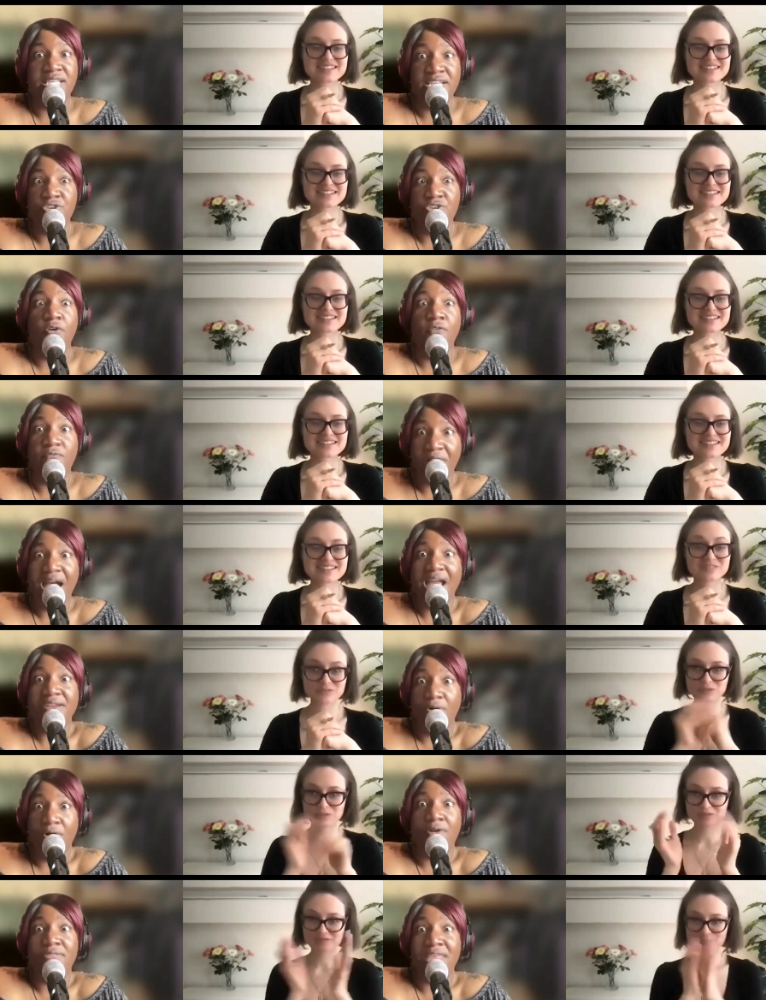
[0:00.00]
Speaker 1: Like you'll
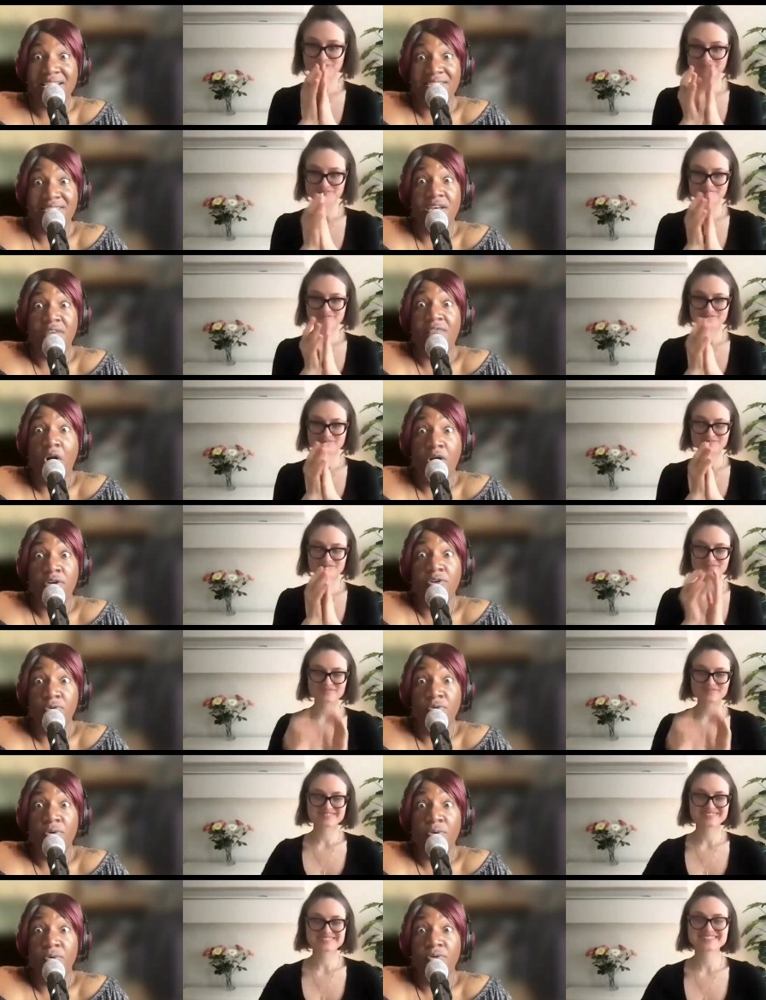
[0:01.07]
find all that stuff on
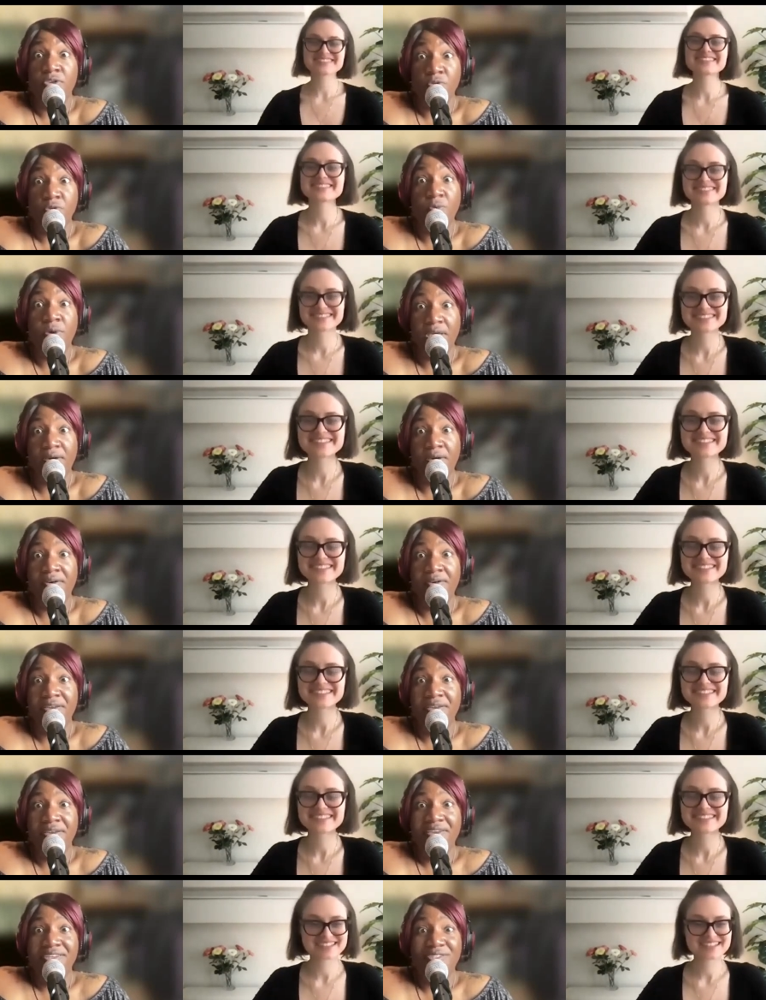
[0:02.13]
Google. You will.
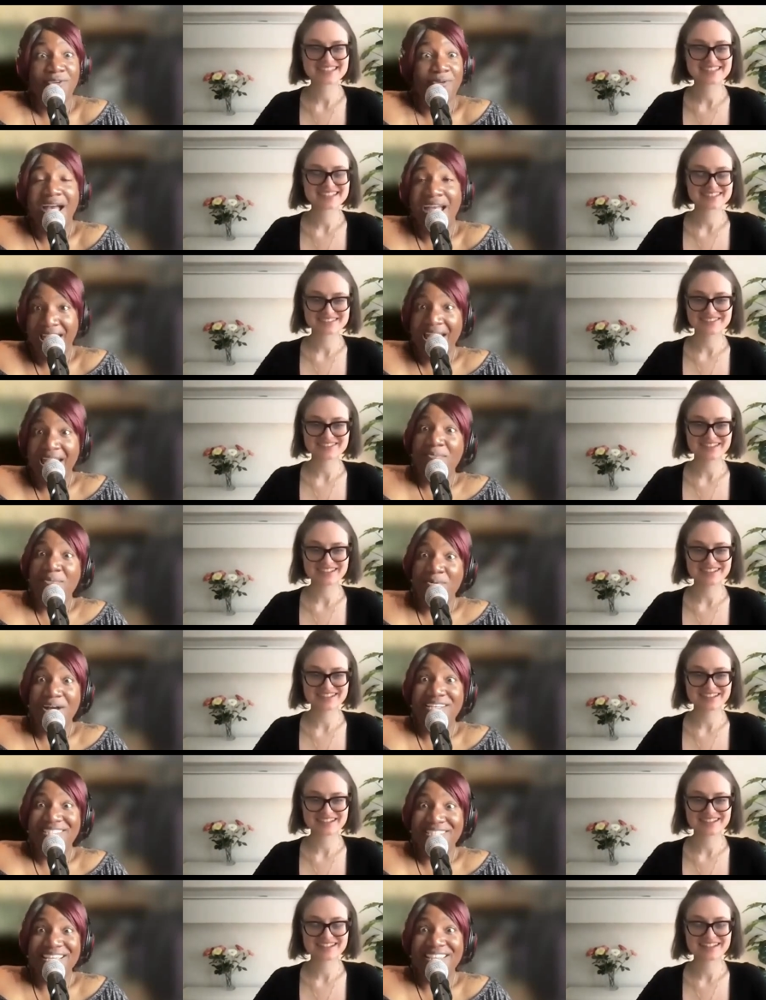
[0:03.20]
So I am who
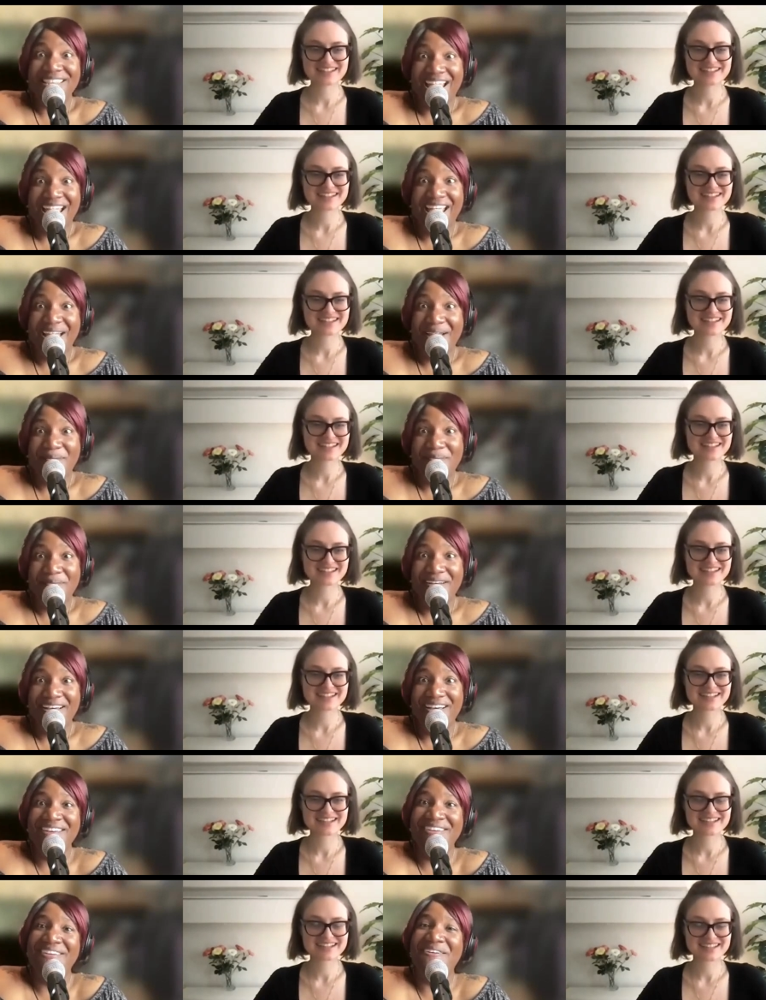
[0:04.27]
I say that I
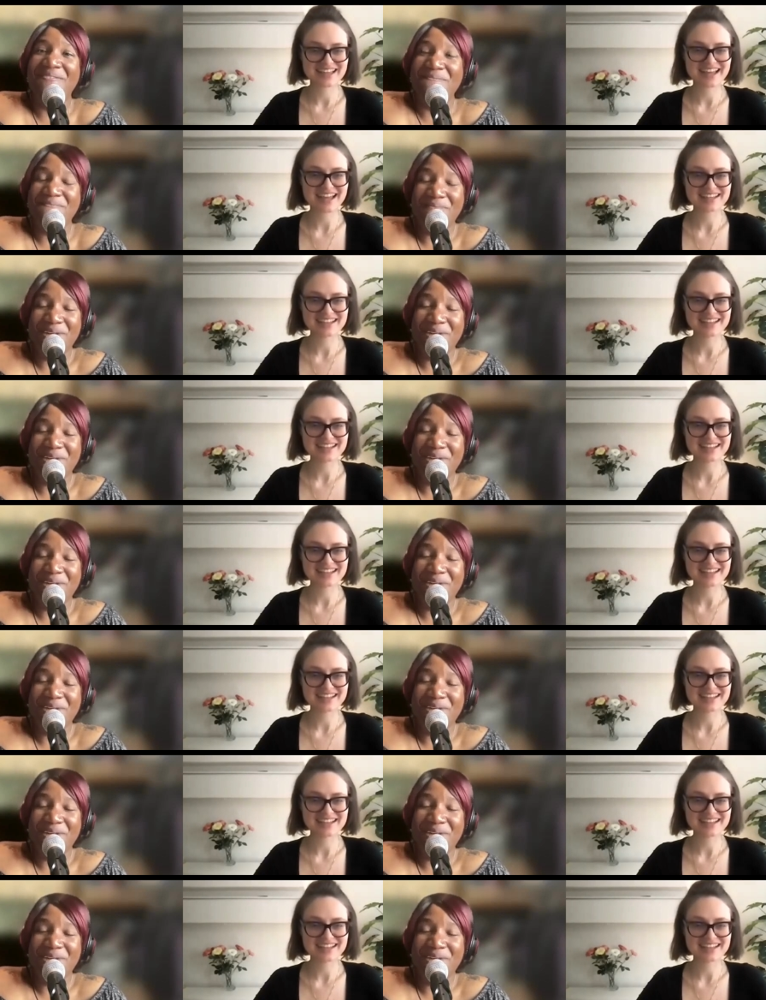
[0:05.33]
am. Yeah.